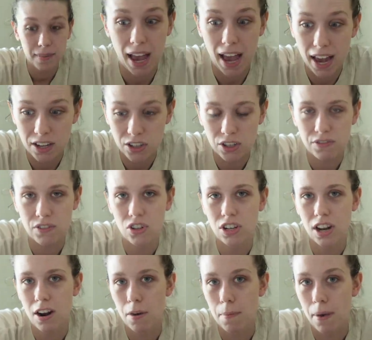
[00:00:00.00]
And you have to
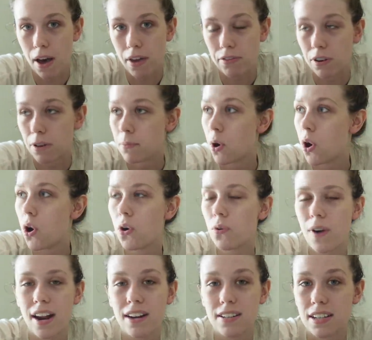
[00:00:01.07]
share a bathroom.
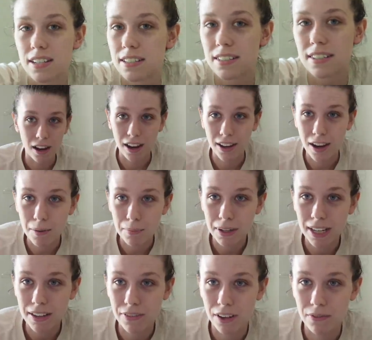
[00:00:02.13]
Horrendous. I can't
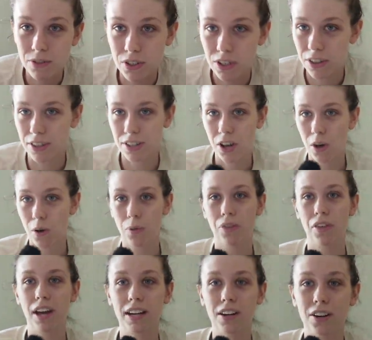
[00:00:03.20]
believe I've just done this whole
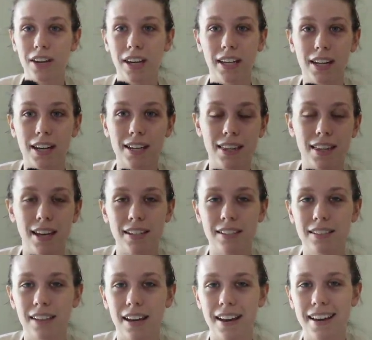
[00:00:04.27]
thing looking like
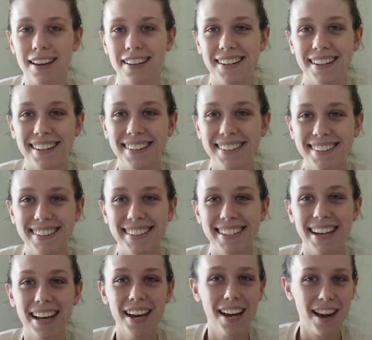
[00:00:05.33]
this.
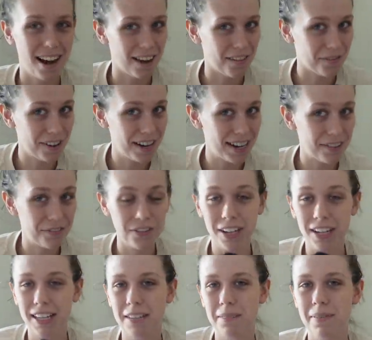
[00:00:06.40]
I've really
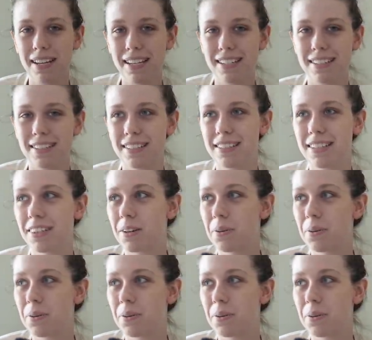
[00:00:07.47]
fully committed to the